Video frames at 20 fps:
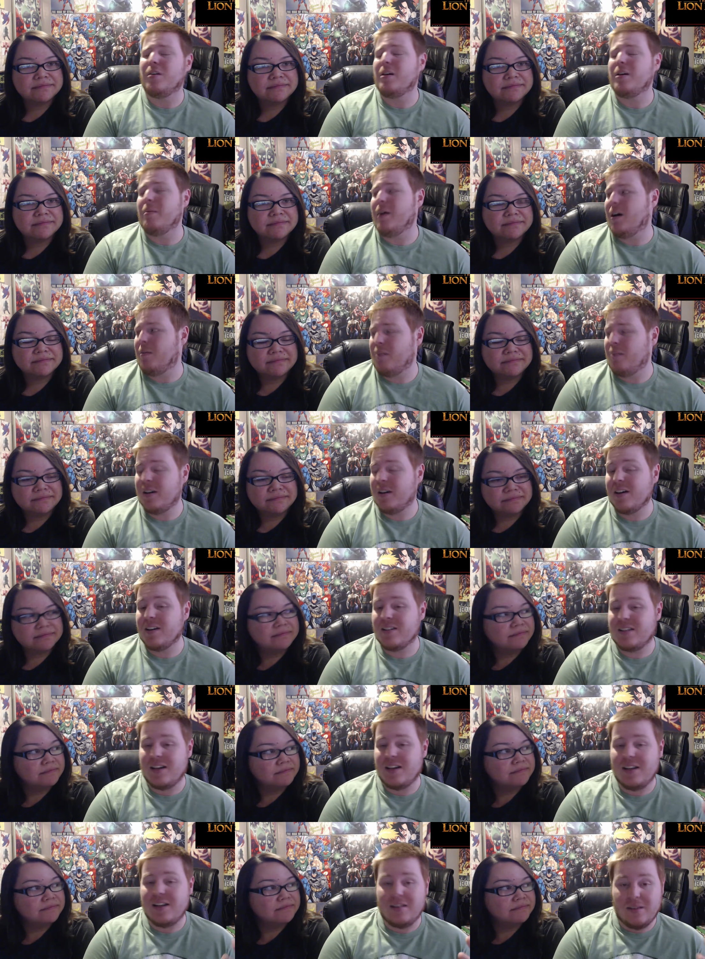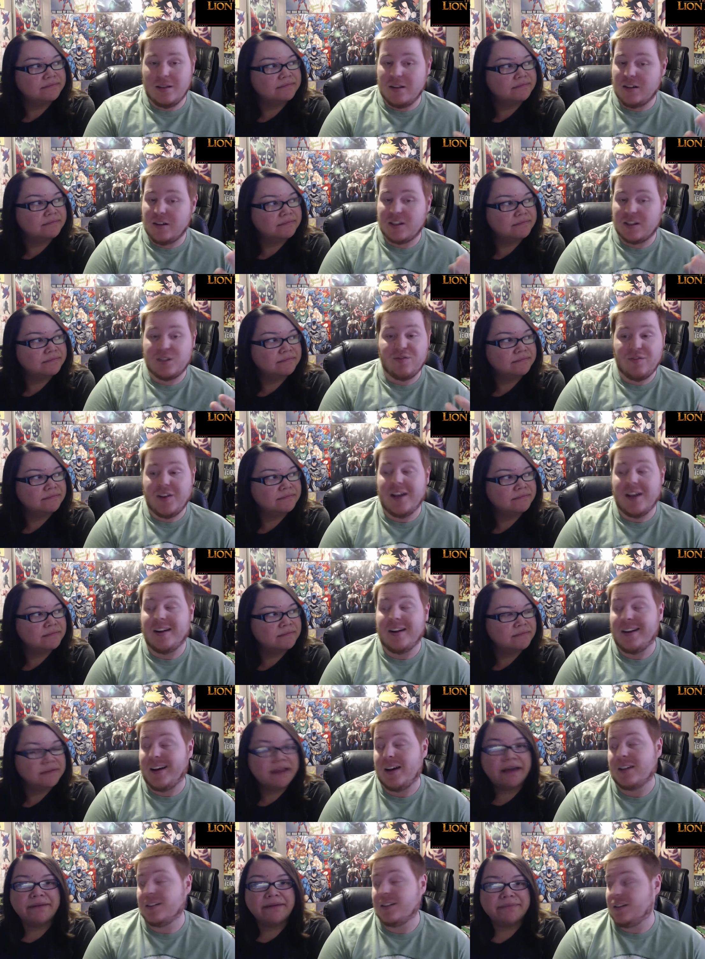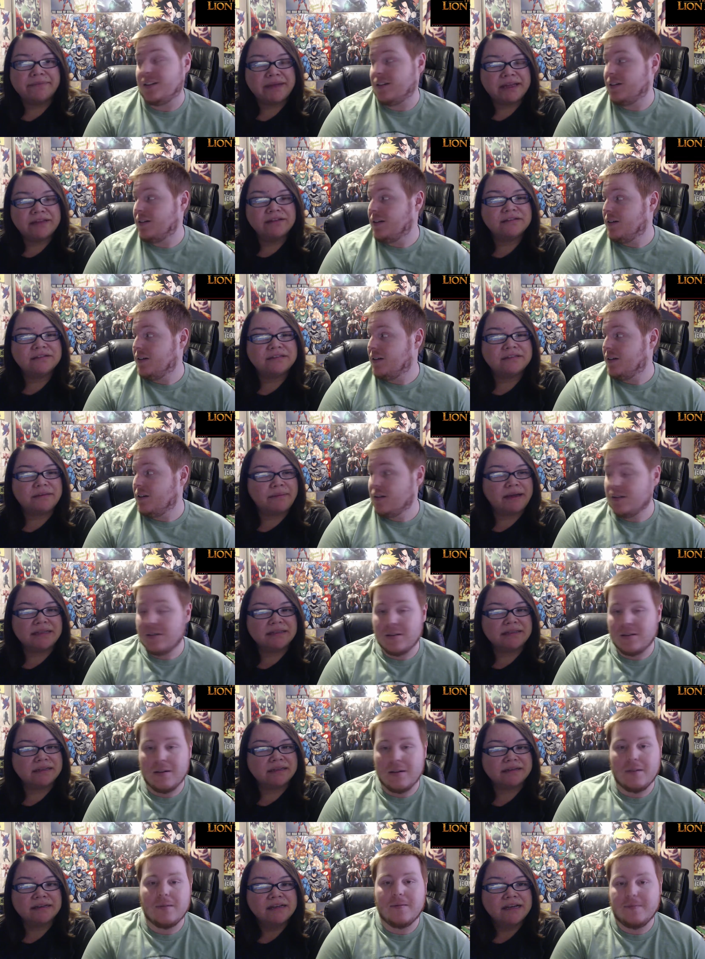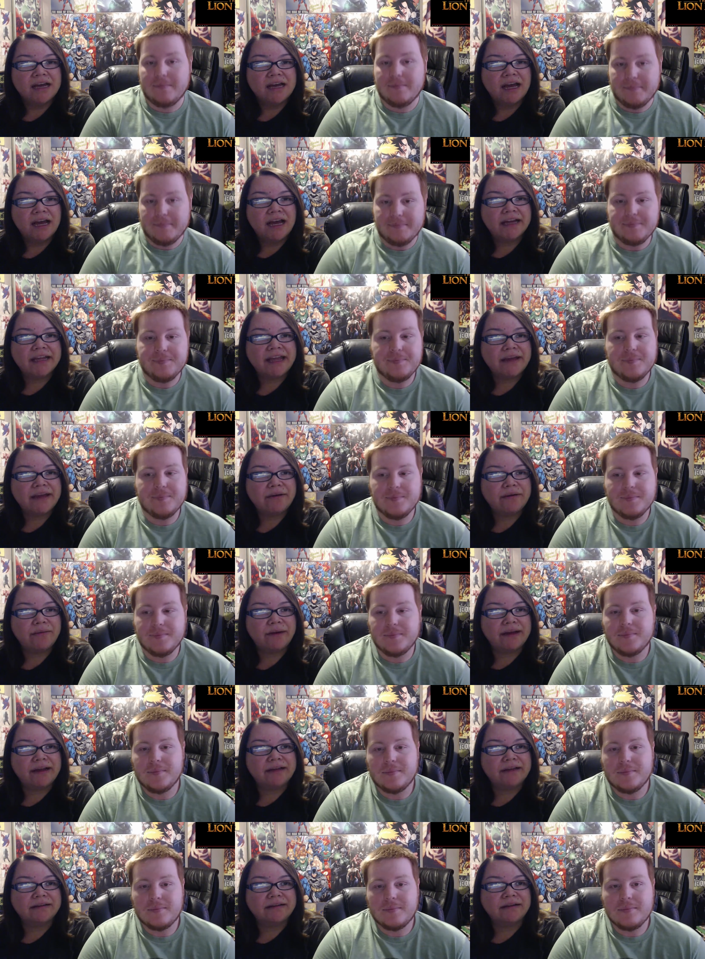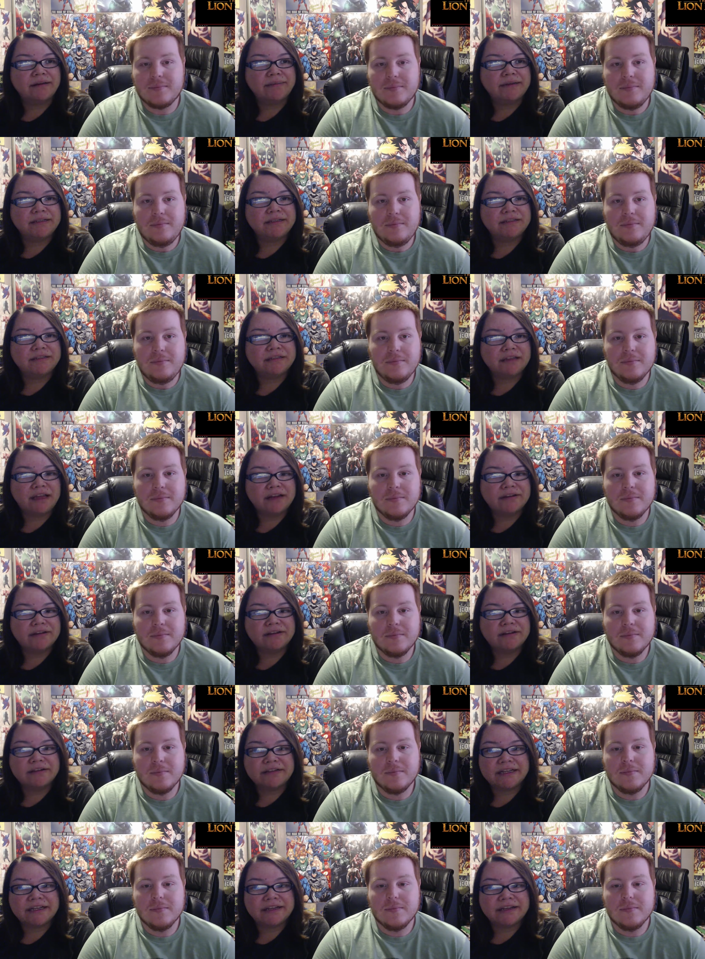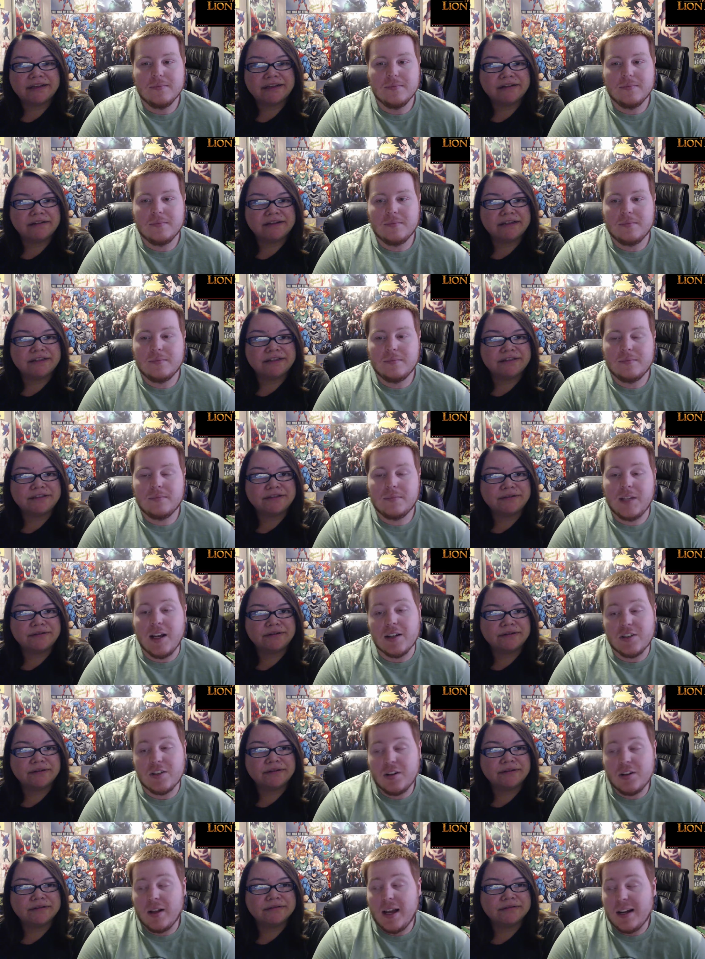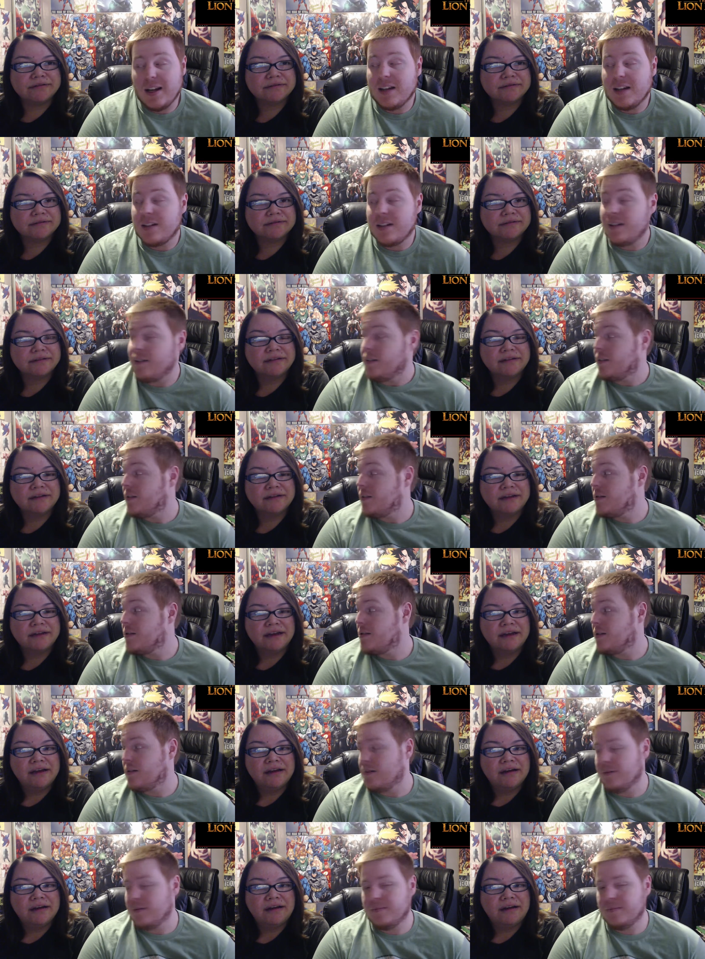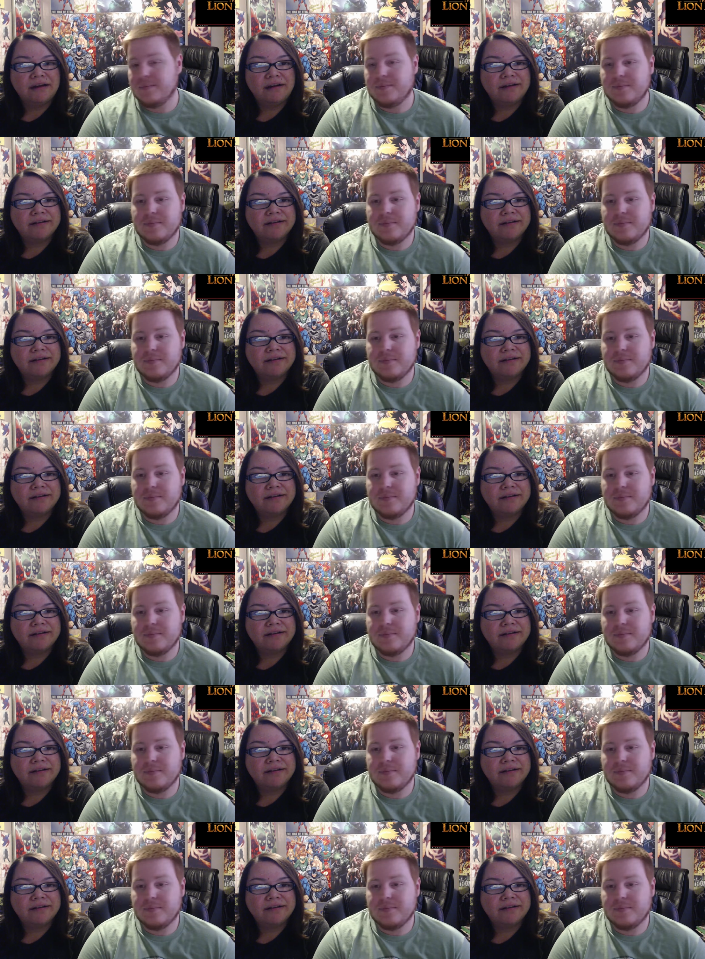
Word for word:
Speaker 1: about, because it looks fantastic.
Speaker 2: Yeah, it looks amazing. So. I can't wait. I mean, July couldn't get here any sooner. Yeah, it's July nineteenth. So
Speaker 1: uh,